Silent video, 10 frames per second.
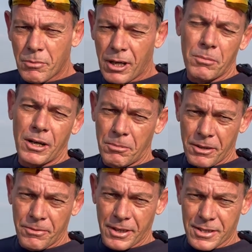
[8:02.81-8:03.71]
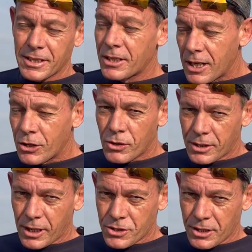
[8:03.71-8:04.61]
by fingers until I couldn't
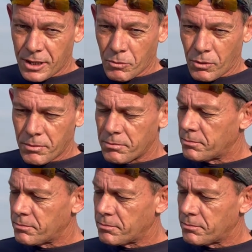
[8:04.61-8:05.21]
touch it anymore.